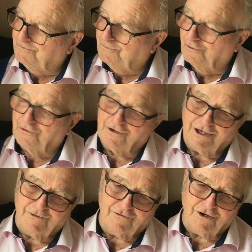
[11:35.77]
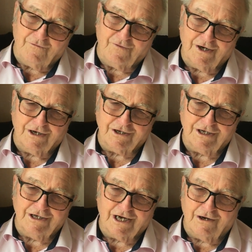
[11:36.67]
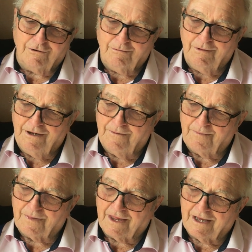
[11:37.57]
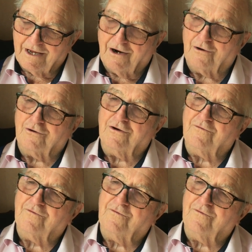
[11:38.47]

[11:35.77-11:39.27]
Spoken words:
Brought these 3 fir trees home on